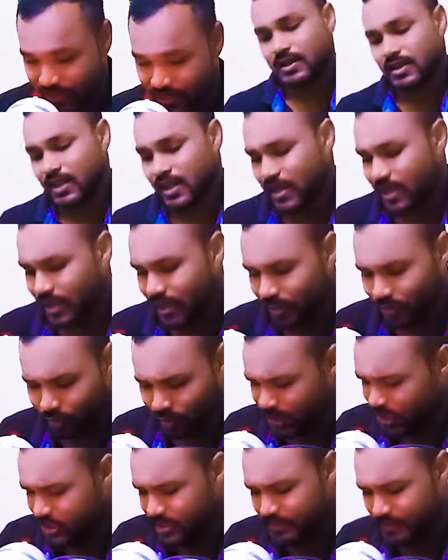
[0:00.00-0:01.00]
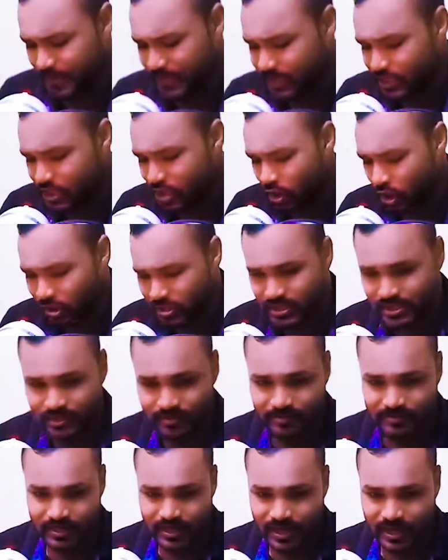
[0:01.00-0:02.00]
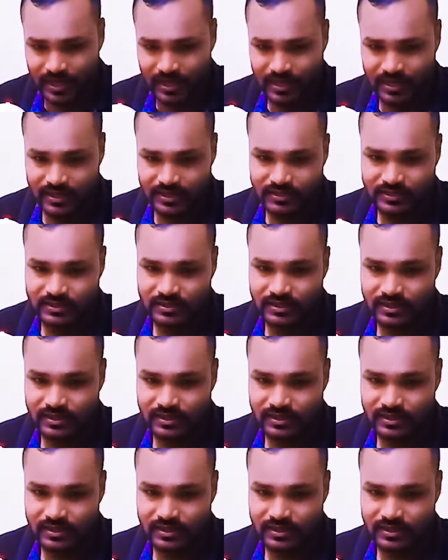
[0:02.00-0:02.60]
which is pretty awesome, and